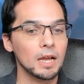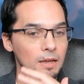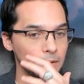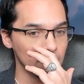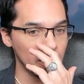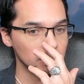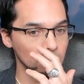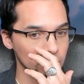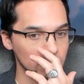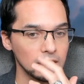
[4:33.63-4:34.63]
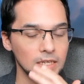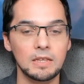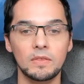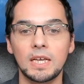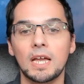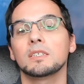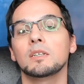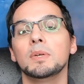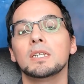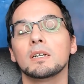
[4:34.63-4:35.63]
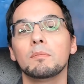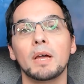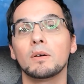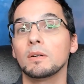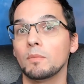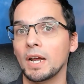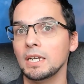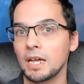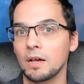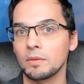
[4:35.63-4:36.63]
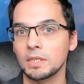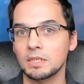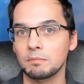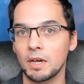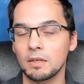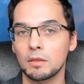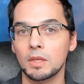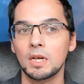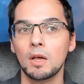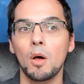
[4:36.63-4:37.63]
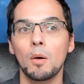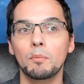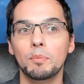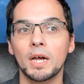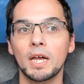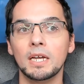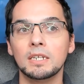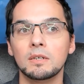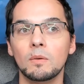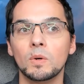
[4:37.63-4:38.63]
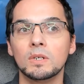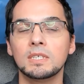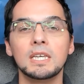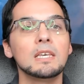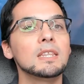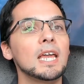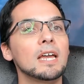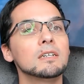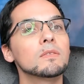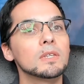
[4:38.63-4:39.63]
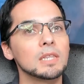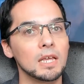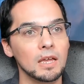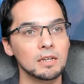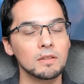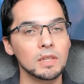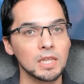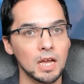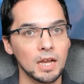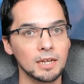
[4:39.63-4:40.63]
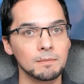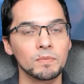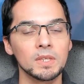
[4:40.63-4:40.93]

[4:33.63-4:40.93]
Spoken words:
I don't think anything has to be done about it right now this month, but we're seeing the end of the line